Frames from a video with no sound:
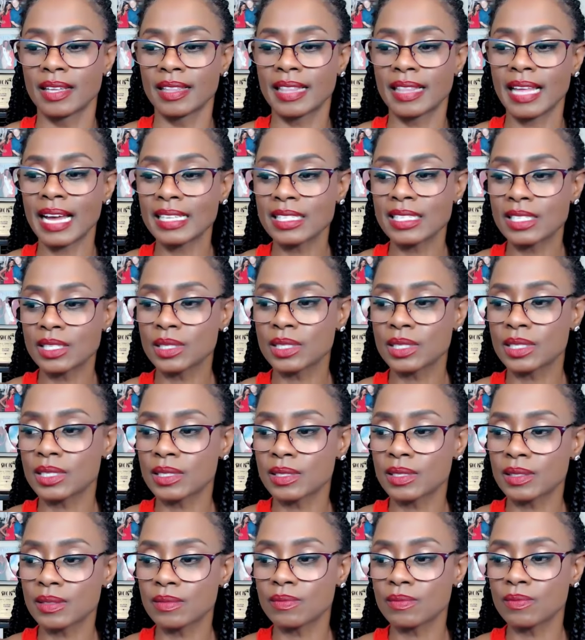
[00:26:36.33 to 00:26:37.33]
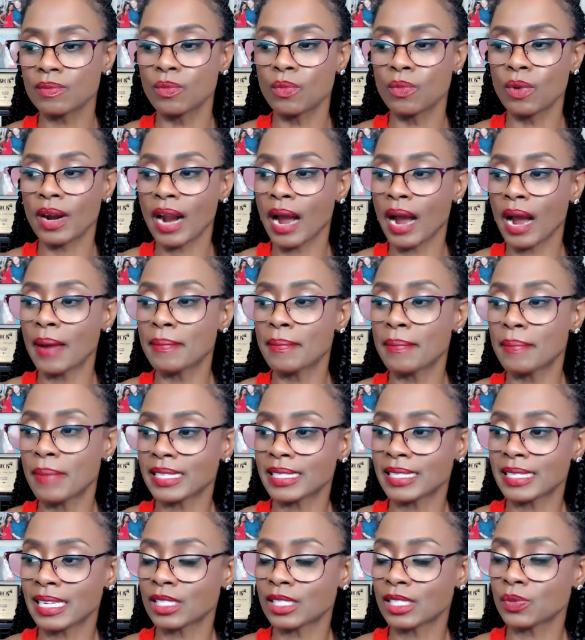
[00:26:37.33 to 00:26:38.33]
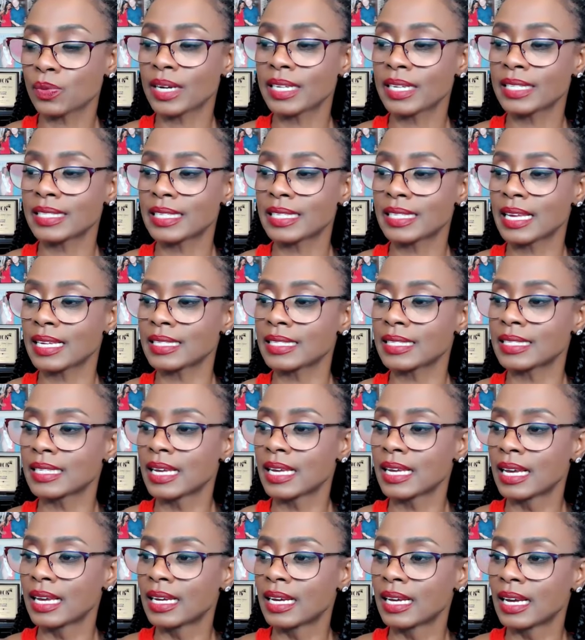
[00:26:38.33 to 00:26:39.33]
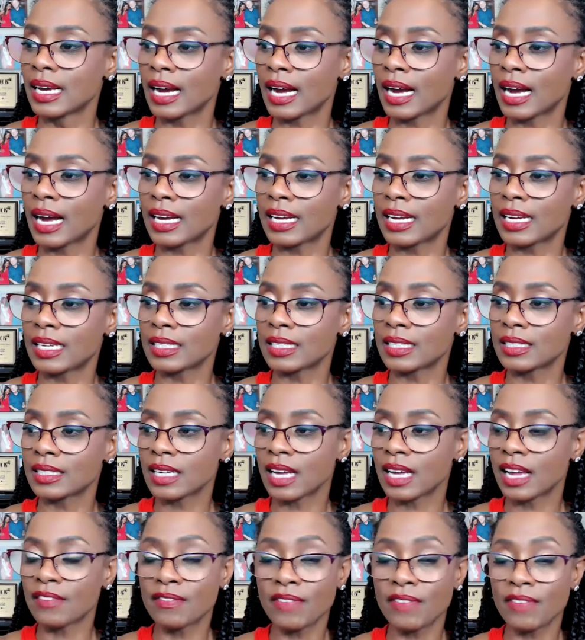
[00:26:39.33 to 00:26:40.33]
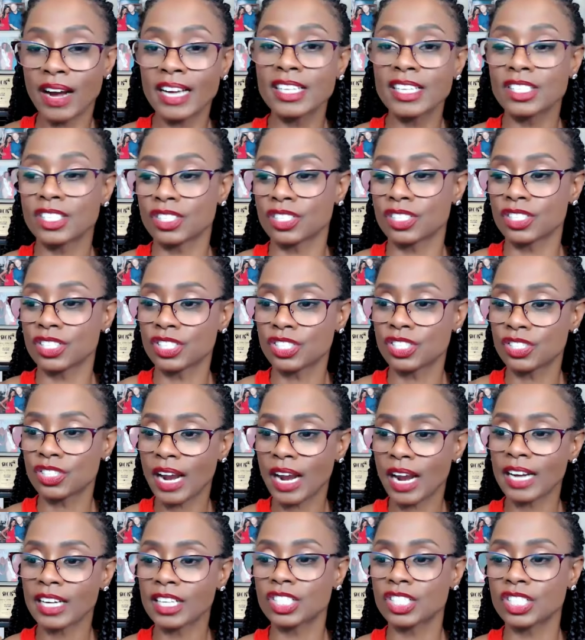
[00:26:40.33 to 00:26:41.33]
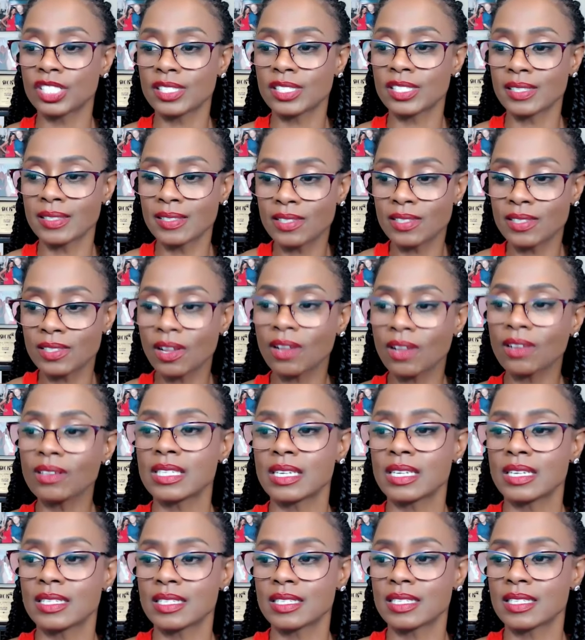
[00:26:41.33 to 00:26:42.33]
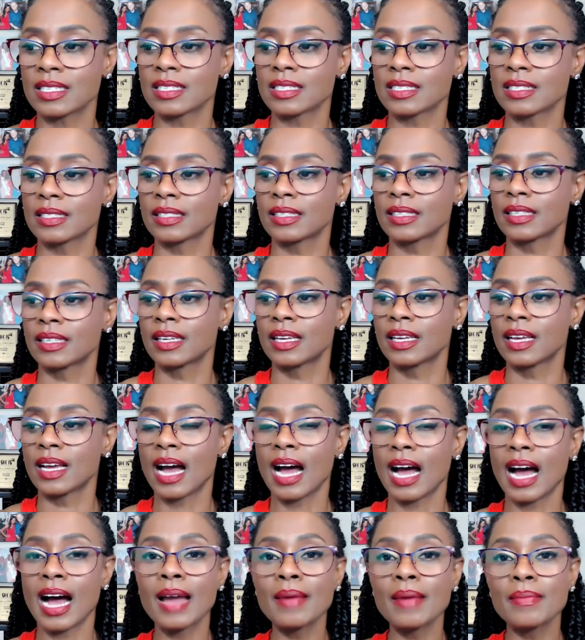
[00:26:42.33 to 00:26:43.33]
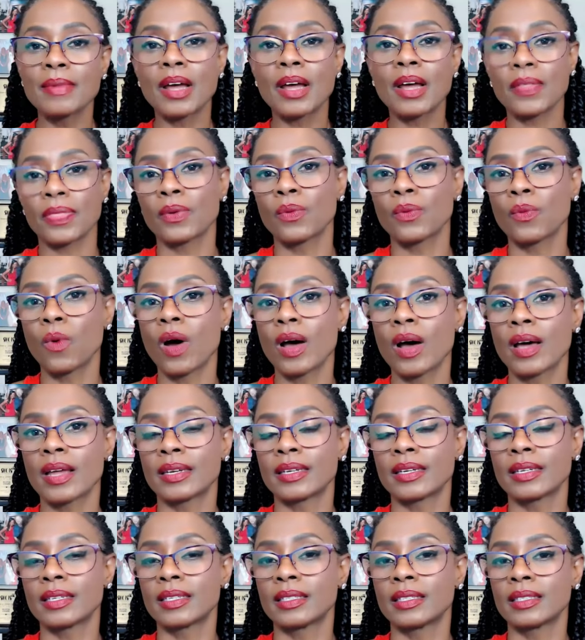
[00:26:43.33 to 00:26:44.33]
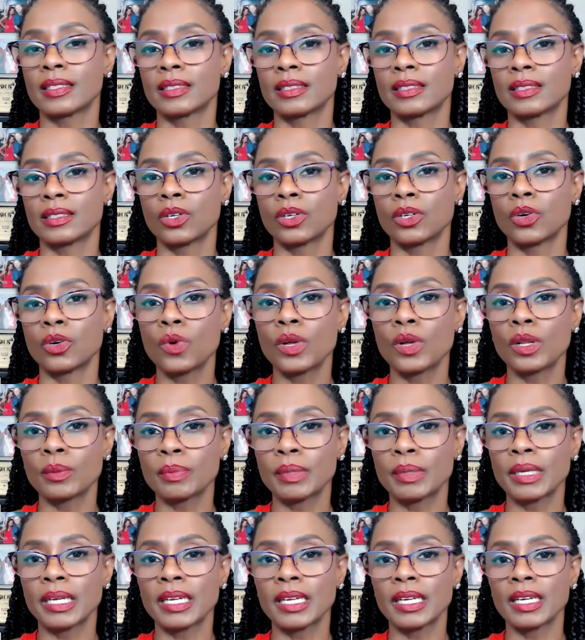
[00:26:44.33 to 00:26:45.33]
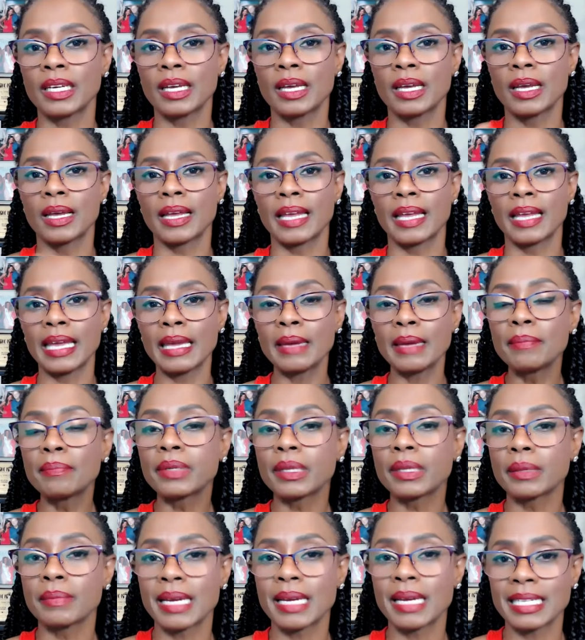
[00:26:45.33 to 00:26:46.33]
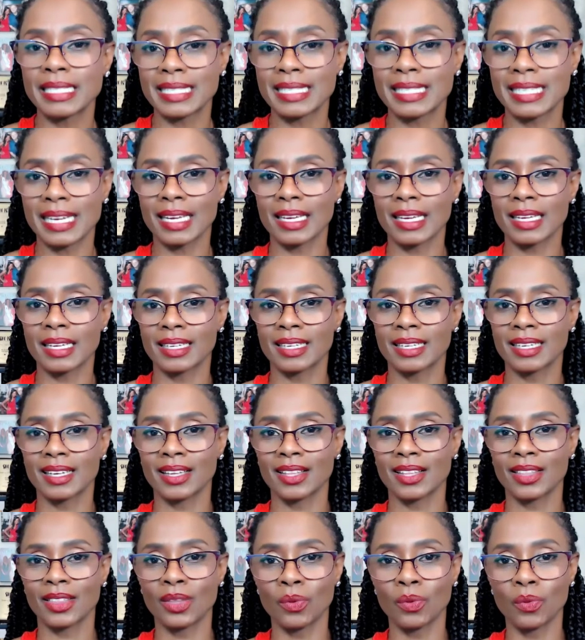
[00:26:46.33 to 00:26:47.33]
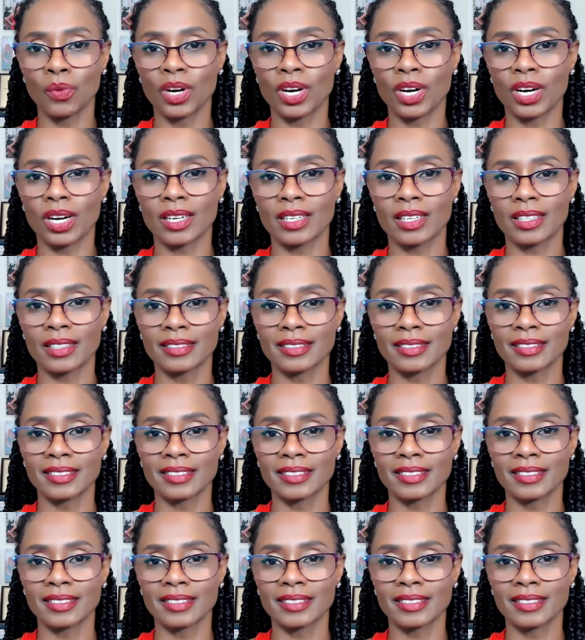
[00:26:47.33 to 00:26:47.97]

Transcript: that's where I'm best. That's why it says advisor, strategist, consultant. I'm not the one who will be implementing the work.